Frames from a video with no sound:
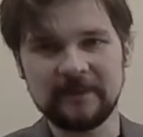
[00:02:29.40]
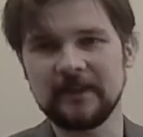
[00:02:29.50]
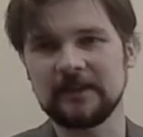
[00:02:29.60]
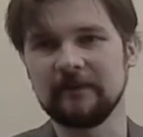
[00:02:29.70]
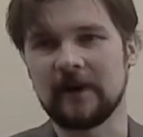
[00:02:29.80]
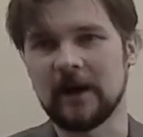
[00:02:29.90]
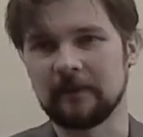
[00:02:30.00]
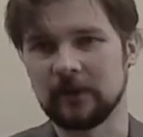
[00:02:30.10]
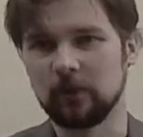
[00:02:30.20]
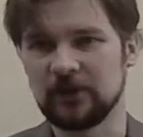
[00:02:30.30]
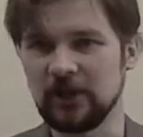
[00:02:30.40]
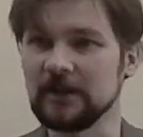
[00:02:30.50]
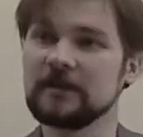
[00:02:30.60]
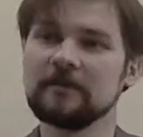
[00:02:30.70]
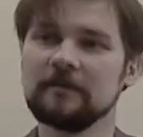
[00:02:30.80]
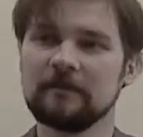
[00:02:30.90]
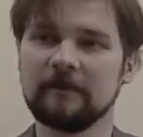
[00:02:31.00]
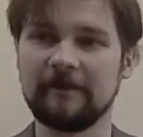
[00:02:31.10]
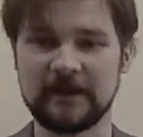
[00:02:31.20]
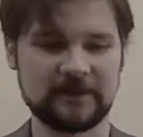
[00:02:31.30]
this environment, which is
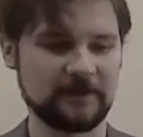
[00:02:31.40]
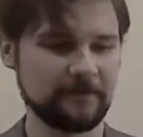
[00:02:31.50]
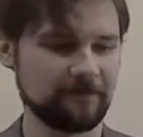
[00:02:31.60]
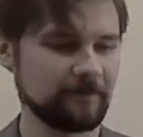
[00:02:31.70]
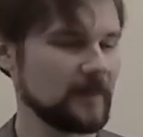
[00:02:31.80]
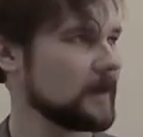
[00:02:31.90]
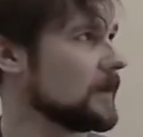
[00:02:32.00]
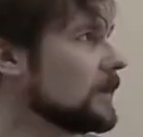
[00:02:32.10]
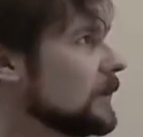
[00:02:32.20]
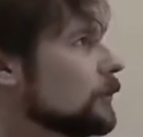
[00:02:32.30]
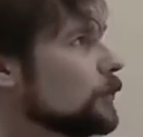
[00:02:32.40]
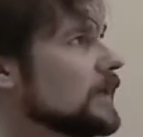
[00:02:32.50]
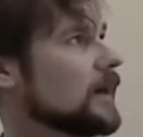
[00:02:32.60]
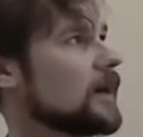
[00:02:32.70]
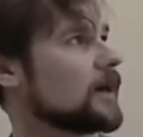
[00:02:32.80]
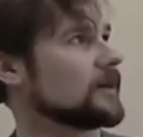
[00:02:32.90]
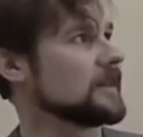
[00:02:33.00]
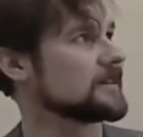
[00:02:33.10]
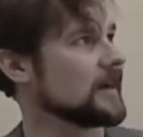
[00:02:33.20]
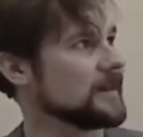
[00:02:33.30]
fixed, we are
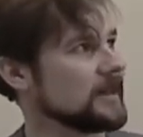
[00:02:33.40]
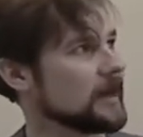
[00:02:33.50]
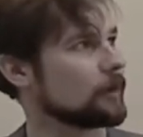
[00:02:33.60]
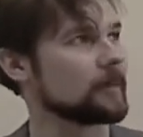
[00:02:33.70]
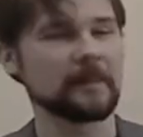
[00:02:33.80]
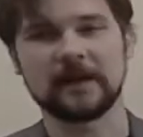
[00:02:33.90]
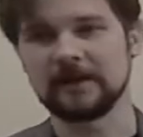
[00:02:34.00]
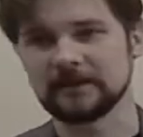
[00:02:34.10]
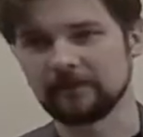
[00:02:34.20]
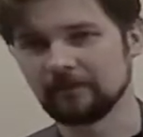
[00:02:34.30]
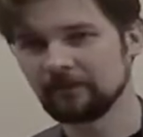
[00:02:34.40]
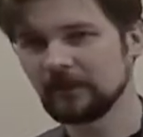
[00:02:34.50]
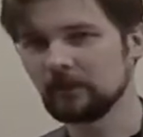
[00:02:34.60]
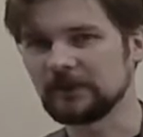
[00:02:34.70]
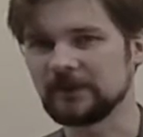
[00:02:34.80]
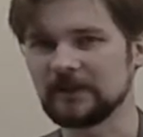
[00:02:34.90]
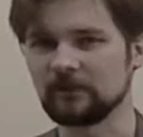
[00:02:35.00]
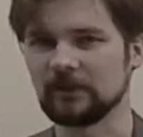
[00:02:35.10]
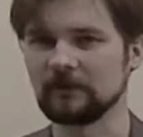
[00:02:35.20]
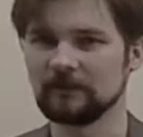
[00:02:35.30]
designing our mechanism, which says,
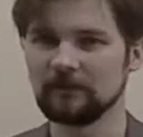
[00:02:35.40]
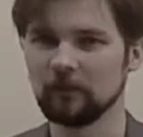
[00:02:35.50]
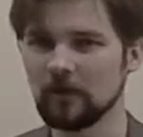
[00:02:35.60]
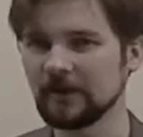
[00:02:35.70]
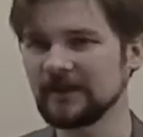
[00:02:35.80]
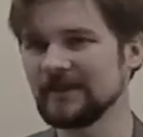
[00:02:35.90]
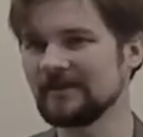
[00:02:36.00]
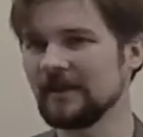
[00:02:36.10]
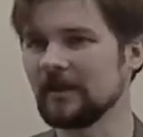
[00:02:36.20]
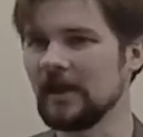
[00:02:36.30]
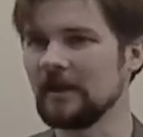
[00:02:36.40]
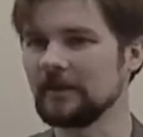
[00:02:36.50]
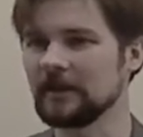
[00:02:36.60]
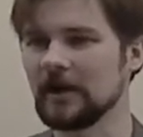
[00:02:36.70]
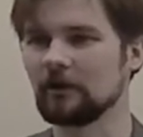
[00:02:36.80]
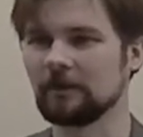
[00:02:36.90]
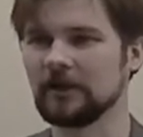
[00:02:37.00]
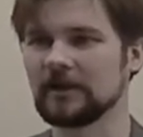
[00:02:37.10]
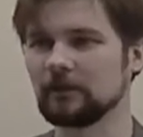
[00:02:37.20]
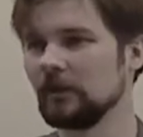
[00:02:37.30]
well, what is the game that our
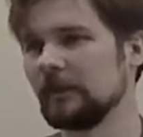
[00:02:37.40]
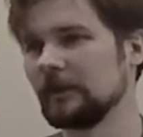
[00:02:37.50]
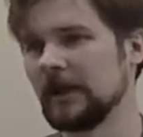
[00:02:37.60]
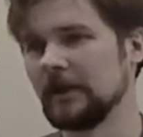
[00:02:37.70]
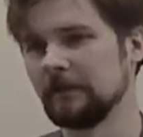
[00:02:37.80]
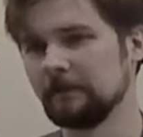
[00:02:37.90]
players will be playing?